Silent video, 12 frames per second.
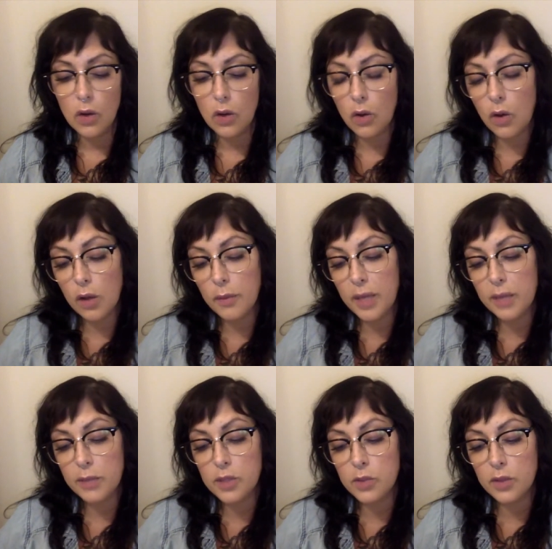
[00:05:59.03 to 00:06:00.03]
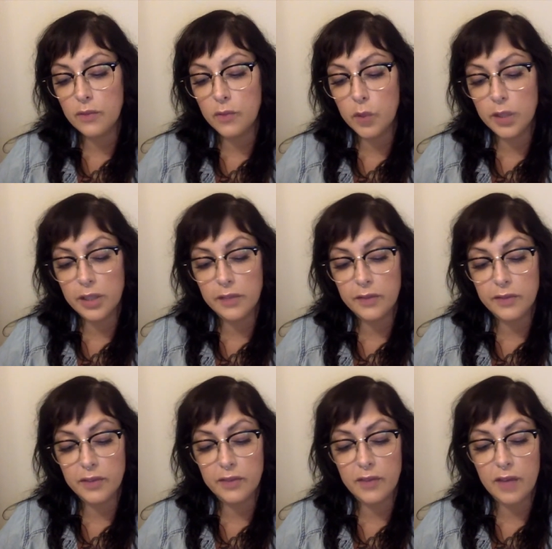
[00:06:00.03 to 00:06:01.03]
All men between 40 to
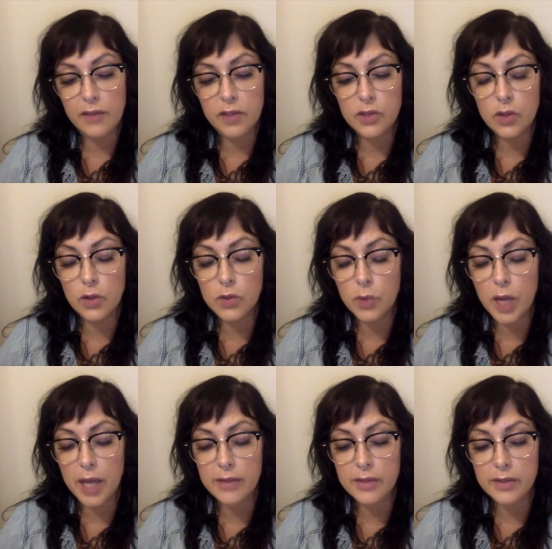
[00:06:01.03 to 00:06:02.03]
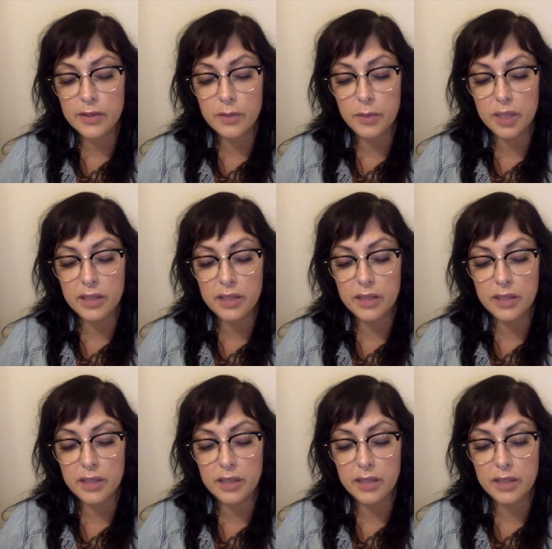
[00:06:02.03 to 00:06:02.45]
55 years old were asked to submit